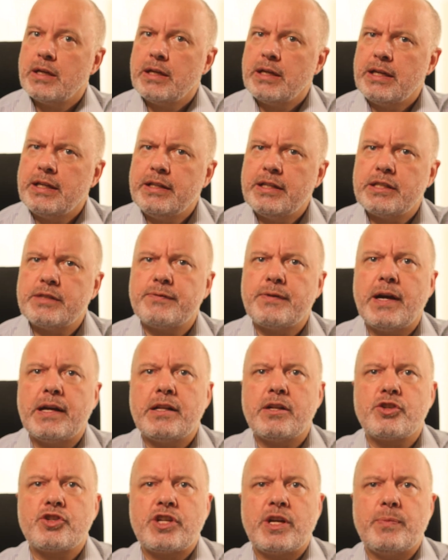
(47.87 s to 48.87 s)
In this
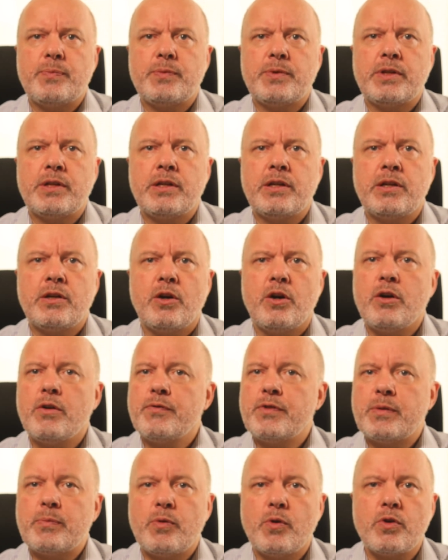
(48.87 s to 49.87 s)
final chapter
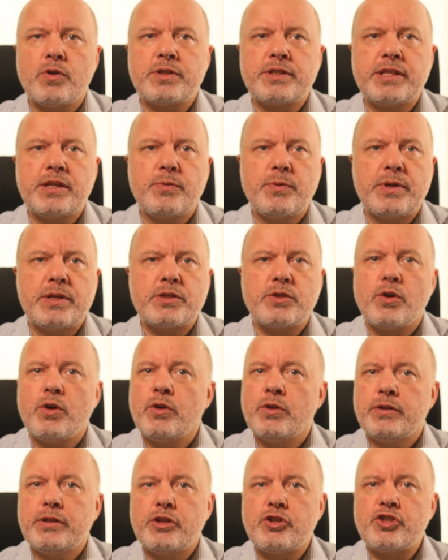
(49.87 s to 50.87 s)
of the blog series
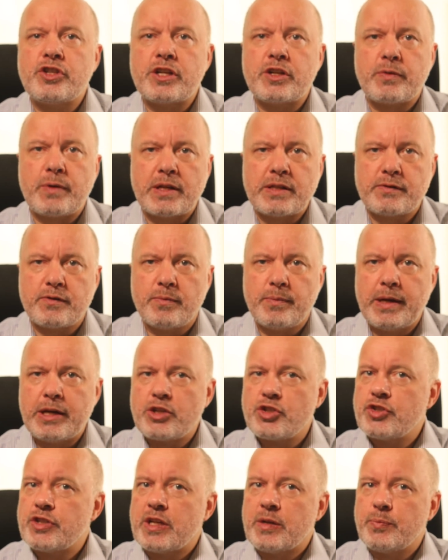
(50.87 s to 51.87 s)
on digital
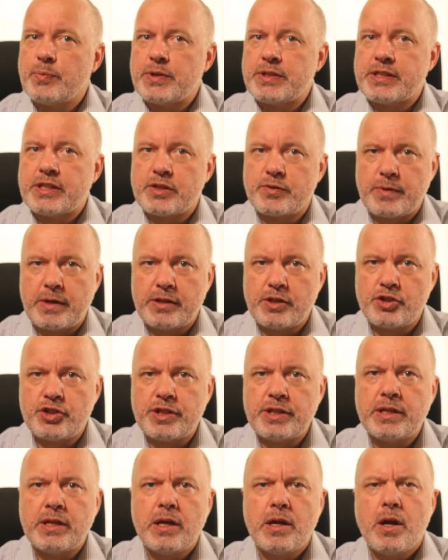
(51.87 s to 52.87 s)
transformation and business
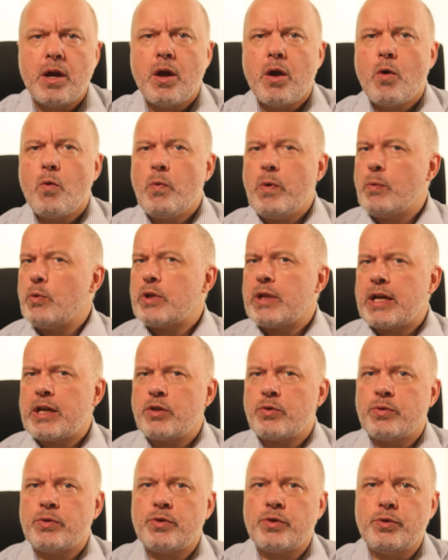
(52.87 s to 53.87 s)
strategy, we would like
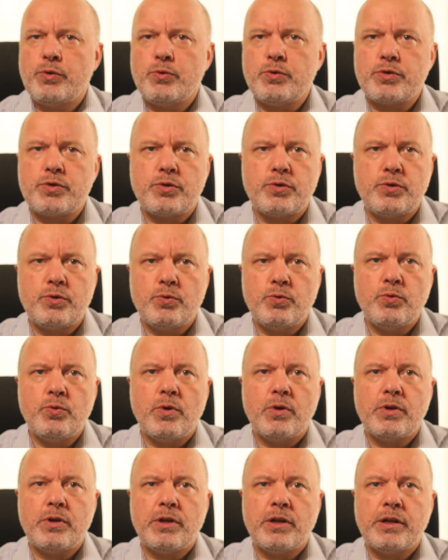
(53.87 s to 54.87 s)
to introduce to
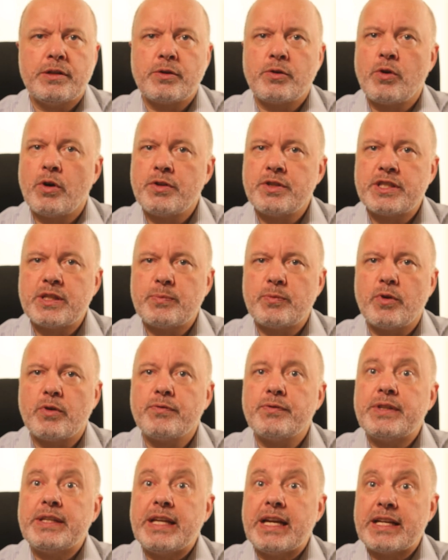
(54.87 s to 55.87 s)
you the concept
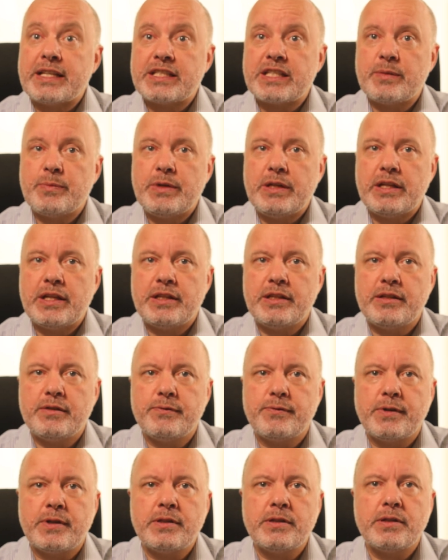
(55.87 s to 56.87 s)
of the SME Lending
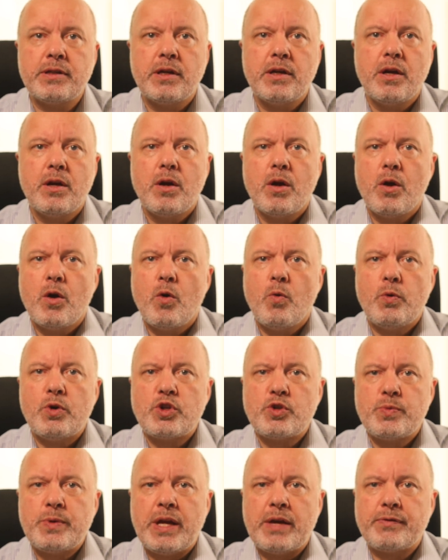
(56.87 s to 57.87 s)
Fund,
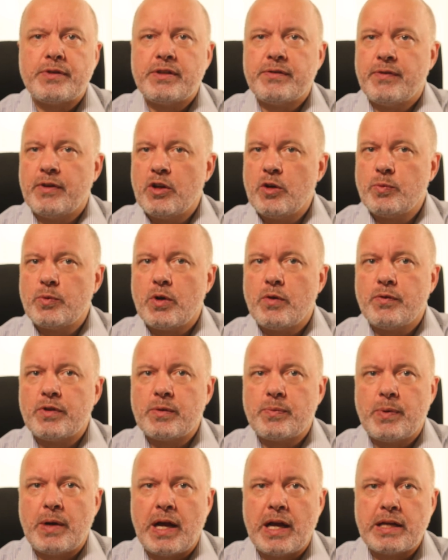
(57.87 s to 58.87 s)
which we have developed over the
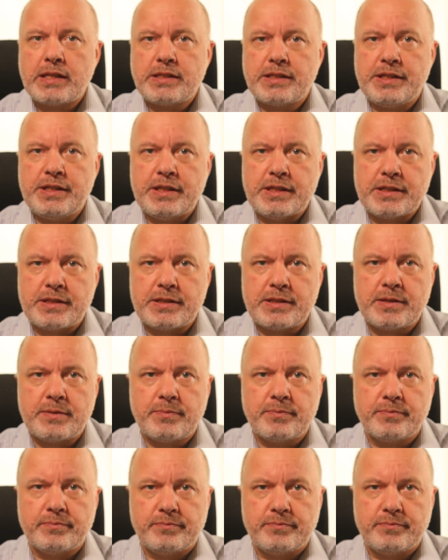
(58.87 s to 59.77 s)
past years.